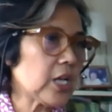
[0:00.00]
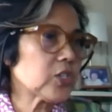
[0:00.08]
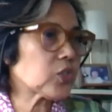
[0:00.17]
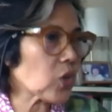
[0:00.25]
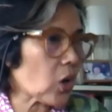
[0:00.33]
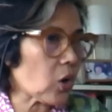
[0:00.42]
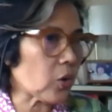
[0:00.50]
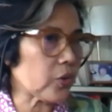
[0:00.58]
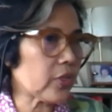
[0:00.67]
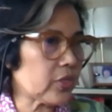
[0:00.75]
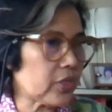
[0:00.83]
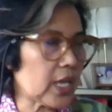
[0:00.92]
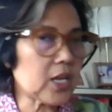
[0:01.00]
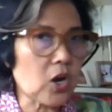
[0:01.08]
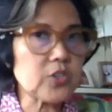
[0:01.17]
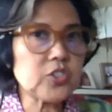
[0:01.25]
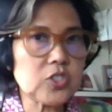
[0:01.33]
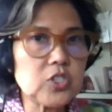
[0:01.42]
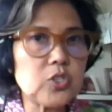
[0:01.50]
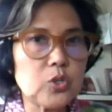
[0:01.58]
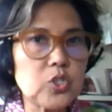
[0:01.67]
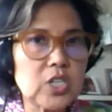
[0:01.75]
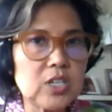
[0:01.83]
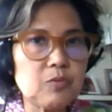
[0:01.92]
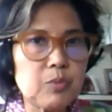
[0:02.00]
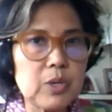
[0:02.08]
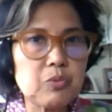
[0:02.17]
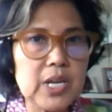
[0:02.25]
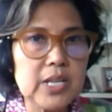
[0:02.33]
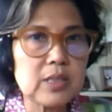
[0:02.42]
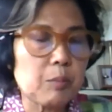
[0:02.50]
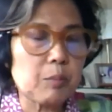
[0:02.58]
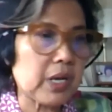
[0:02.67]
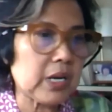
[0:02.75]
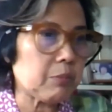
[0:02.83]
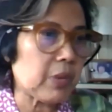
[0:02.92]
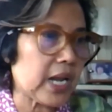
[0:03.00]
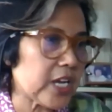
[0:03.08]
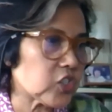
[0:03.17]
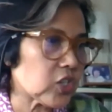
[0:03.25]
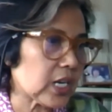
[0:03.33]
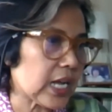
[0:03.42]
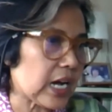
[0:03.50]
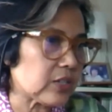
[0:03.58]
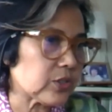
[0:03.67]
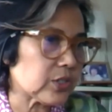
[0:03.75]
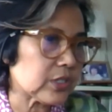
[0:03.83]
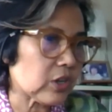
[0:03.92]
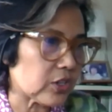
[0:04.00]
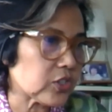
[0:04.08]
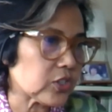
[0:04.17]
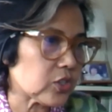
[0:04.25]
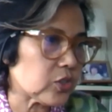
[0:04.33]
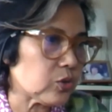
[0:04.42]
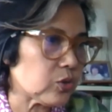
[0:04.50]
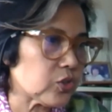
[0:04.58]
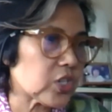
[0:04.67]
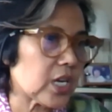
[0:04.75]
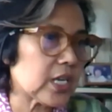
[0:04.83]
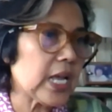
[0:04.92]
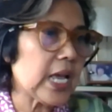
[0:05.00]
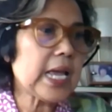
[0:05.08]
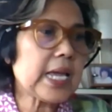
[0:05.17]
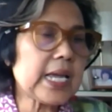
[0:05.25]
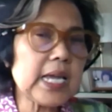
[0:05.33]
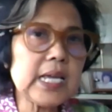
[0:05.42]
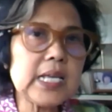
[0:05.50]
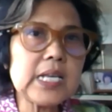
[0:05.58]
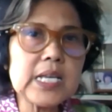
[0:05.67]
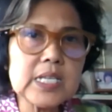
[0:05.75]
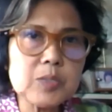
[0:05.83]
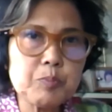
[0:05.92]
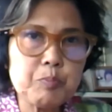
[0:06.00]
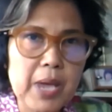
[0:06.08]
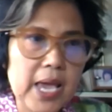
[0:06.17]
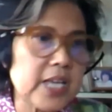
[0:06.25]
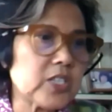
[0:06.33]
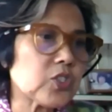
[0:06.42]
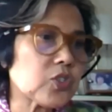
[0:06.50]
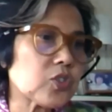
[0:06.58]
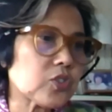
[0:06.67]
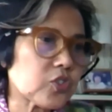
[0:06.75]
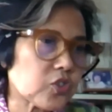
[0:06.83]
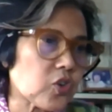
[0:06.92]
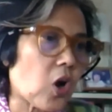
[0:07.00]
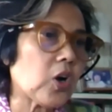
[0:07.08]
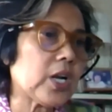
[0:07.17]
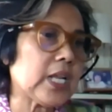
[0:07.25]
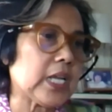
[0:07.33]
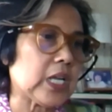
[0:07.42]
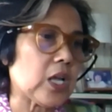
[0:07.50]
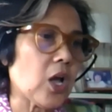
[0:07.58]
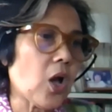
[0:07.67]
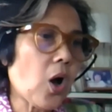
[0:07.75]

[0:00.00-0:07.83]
So the constitution, if we read the Malaysian constitution, it is based strongly